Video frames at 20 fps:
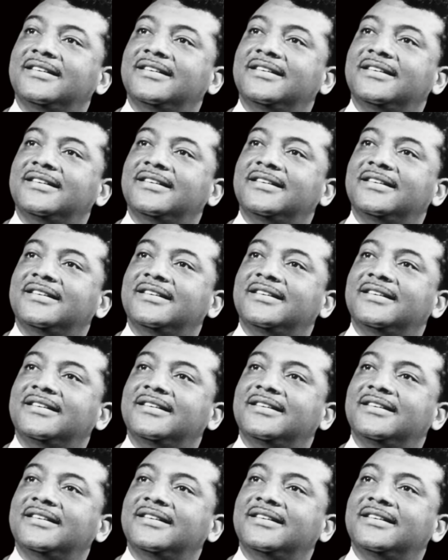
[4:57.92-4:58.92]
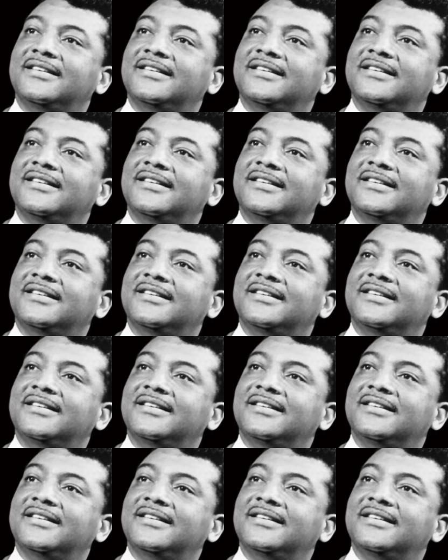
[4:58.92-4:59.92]

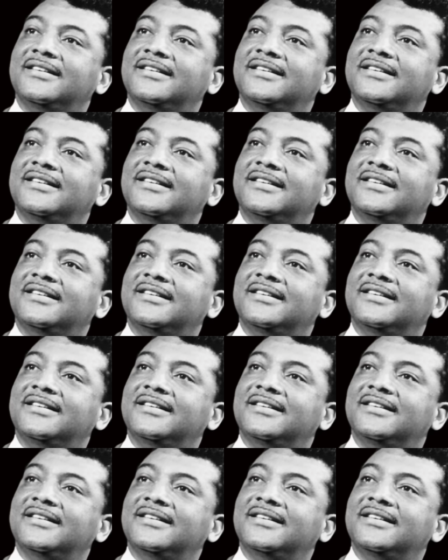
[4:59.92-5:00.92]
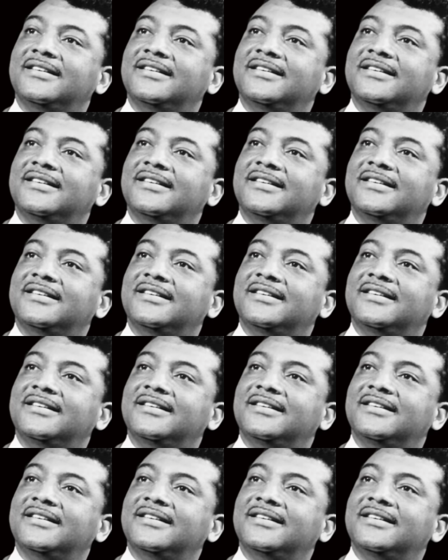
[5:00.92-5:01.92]

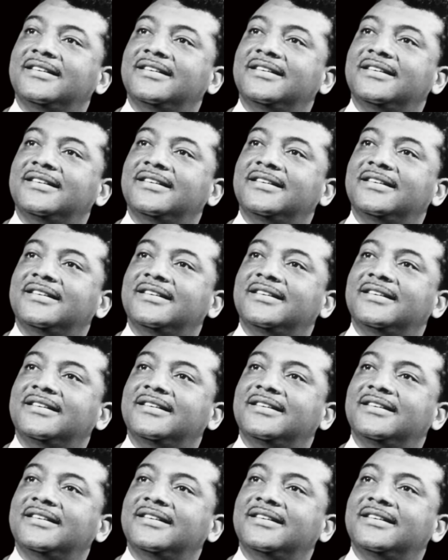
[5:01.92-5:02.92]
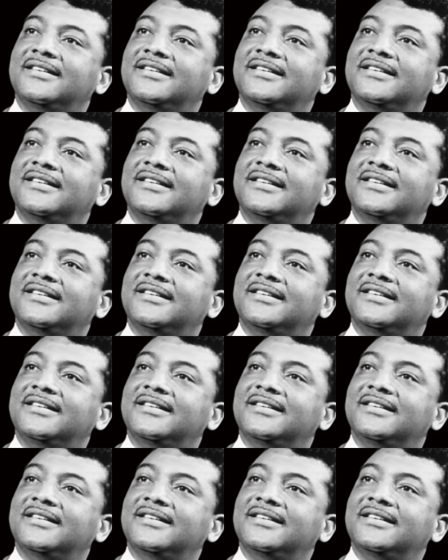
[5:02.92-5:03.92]

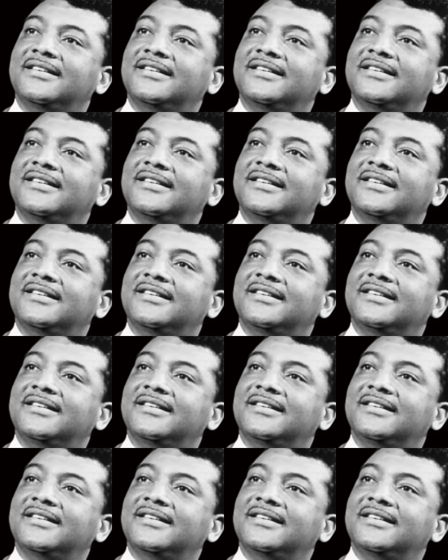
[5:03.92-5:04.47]
(no one is talking)